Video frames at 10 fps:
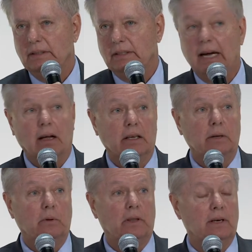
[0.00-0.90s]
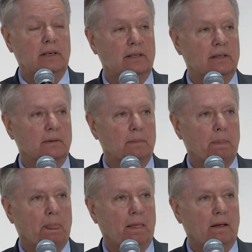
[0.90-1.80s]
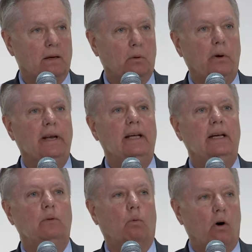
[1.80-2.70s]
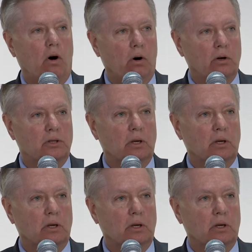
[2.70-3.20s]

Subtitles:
And I'll end with this. We need walls